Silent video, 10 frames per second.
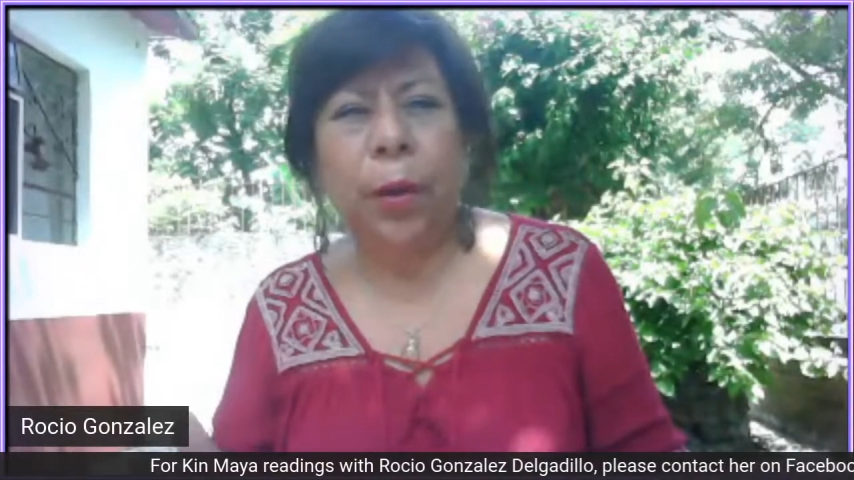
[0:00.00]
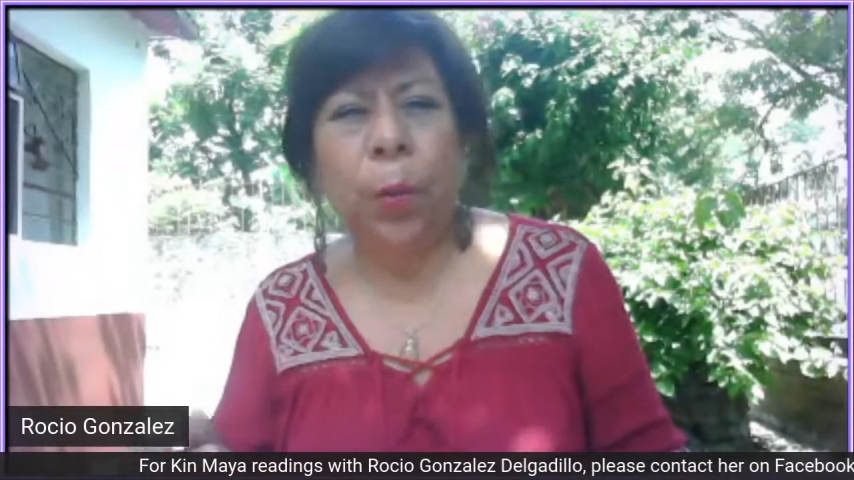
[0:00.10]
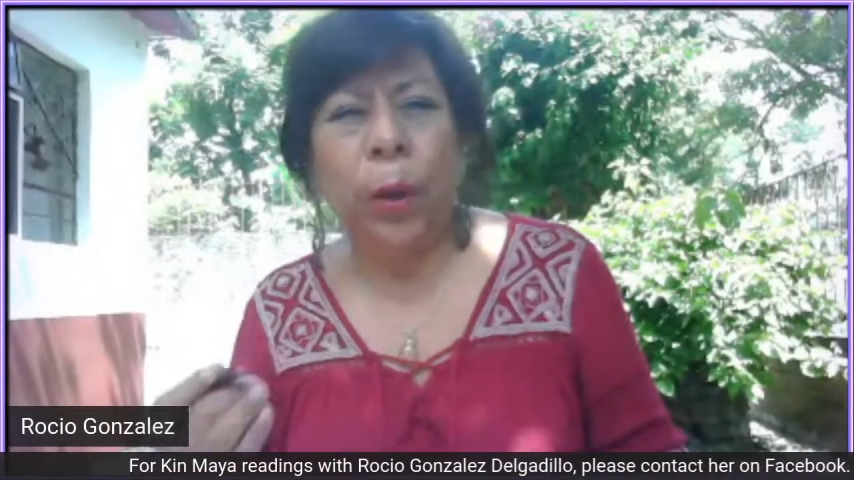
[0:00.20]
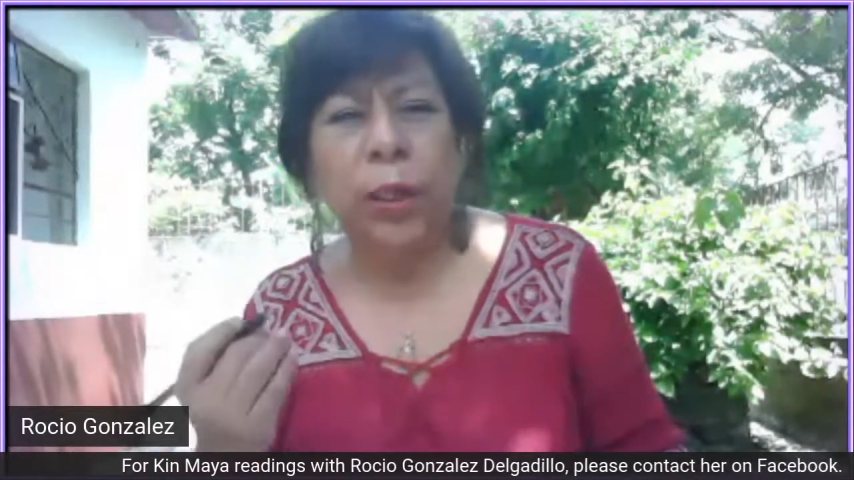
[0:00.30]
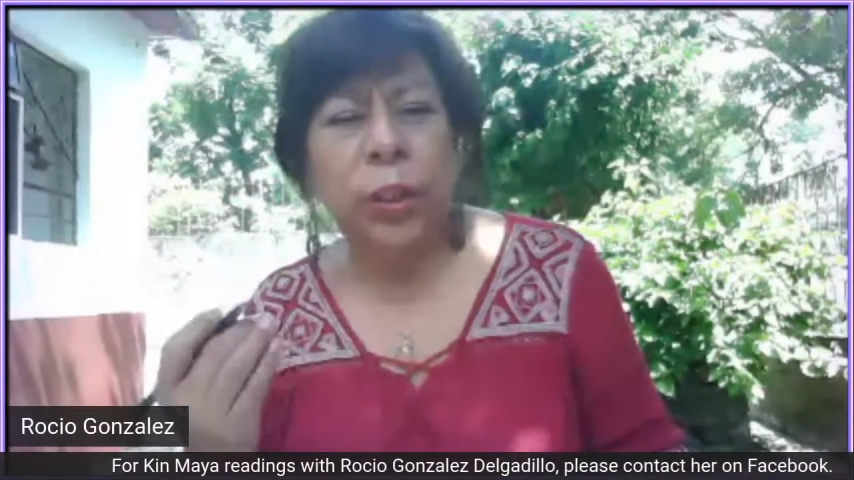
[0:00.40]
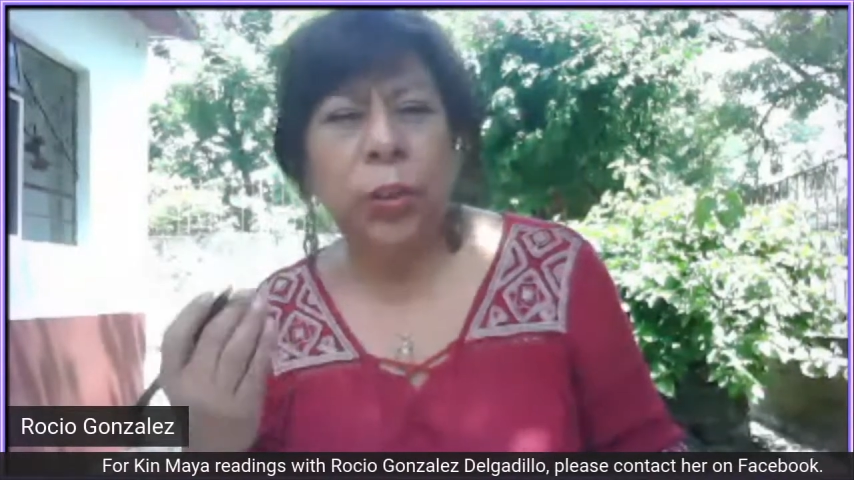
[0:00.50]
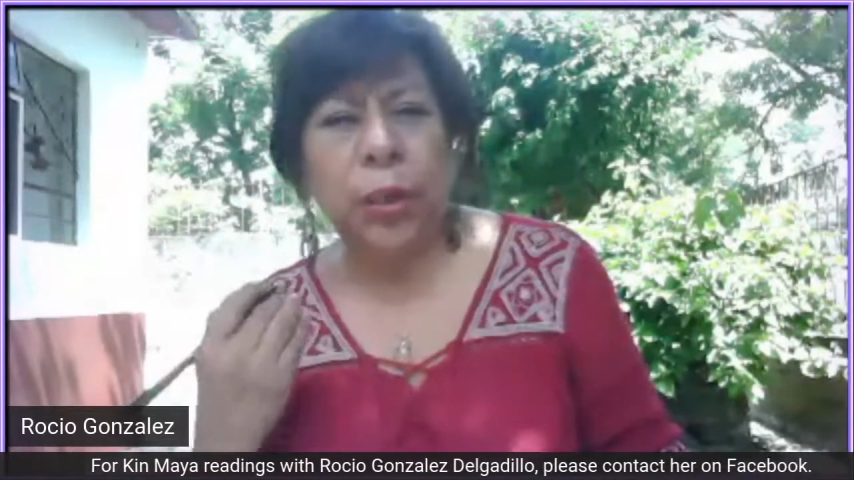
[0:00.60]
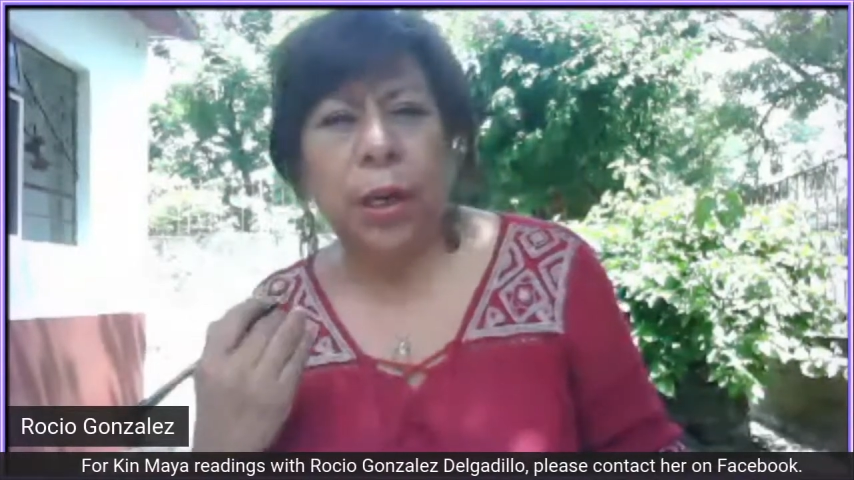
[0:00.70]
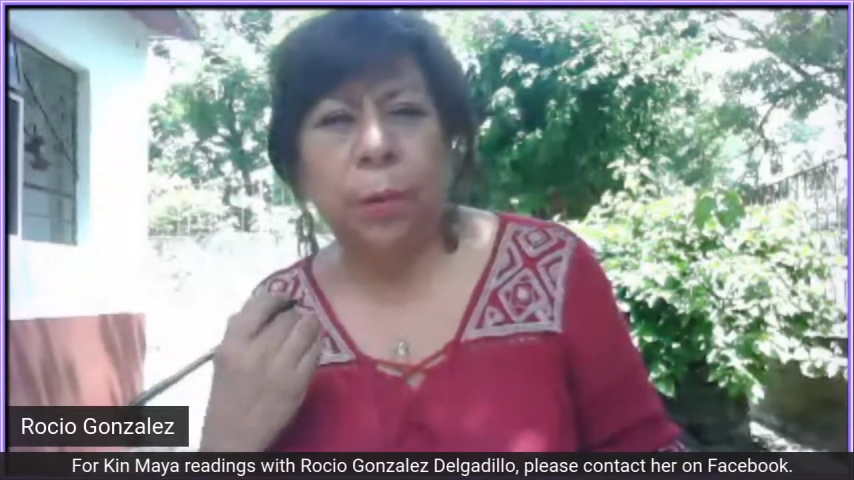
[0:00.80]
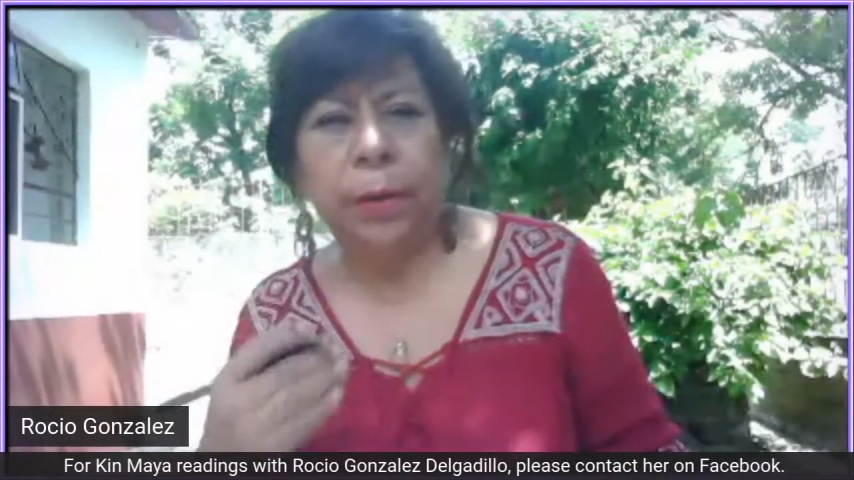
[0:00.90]
question
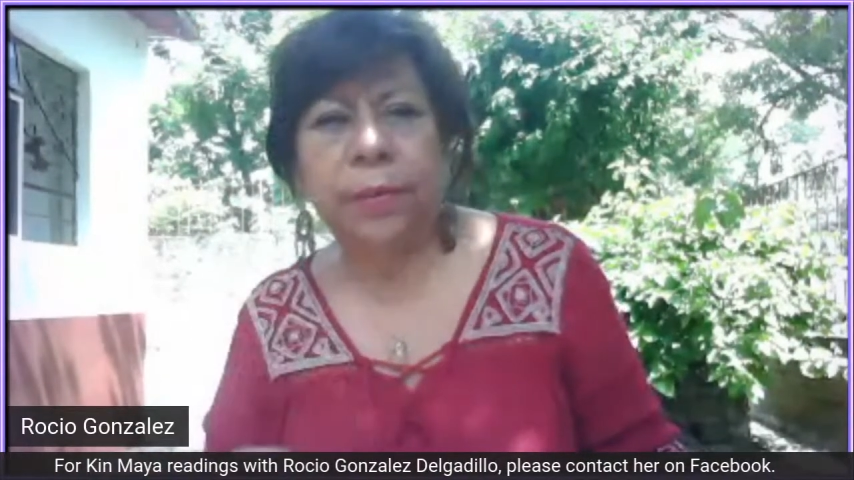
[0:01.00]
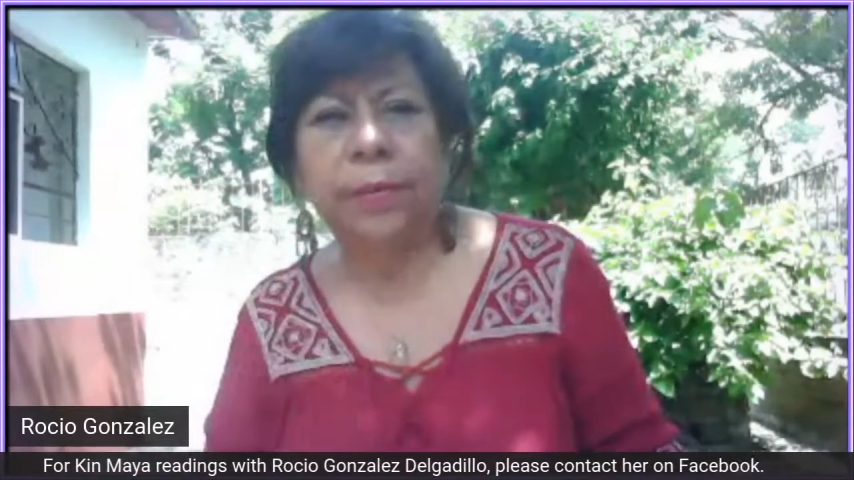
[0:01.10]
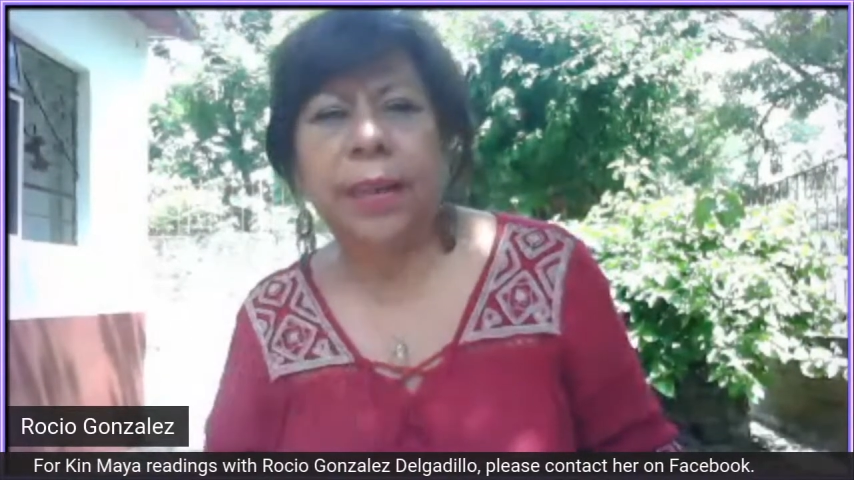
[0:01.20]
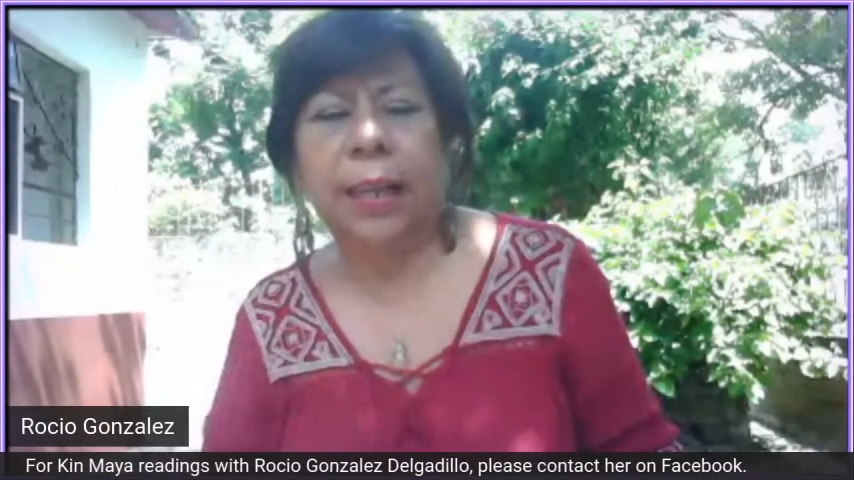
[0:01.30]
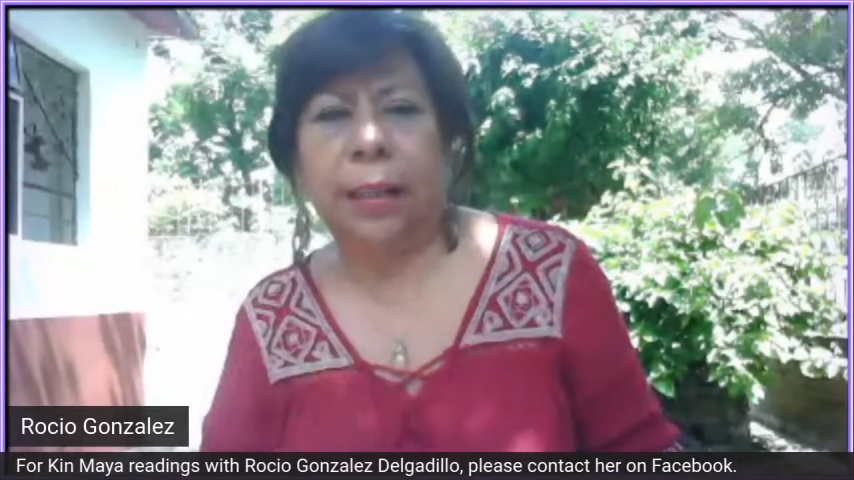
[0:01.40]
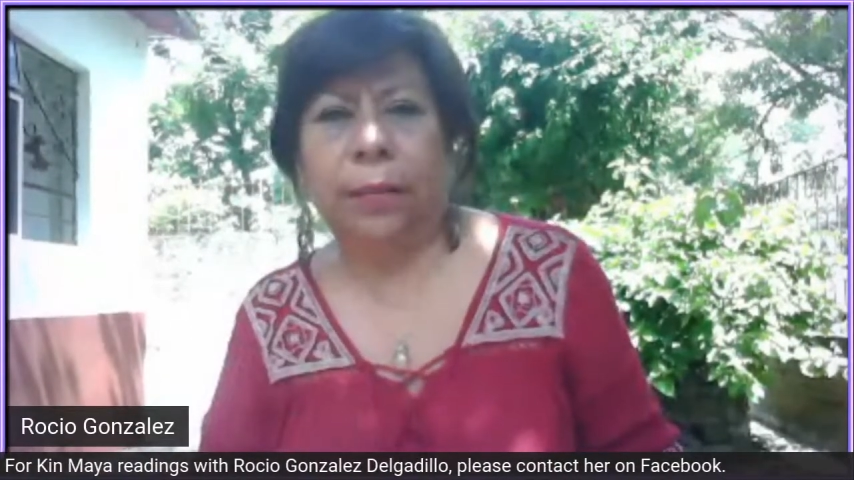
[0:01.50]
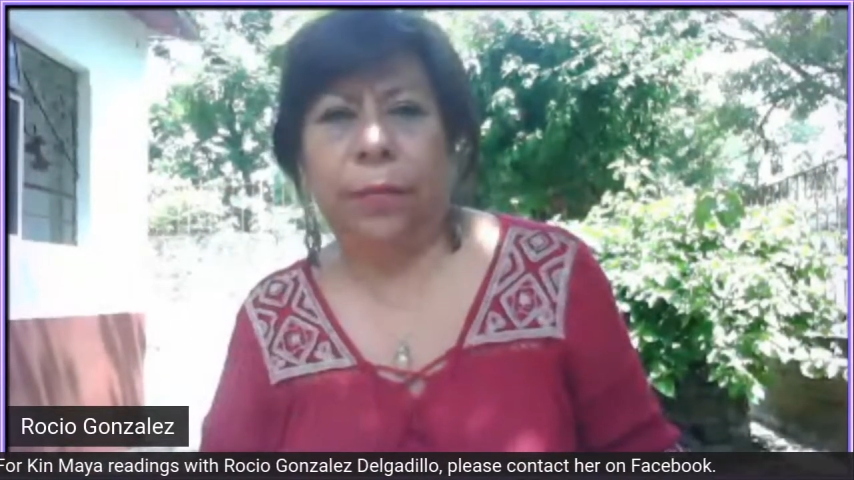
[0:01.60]
ourselves,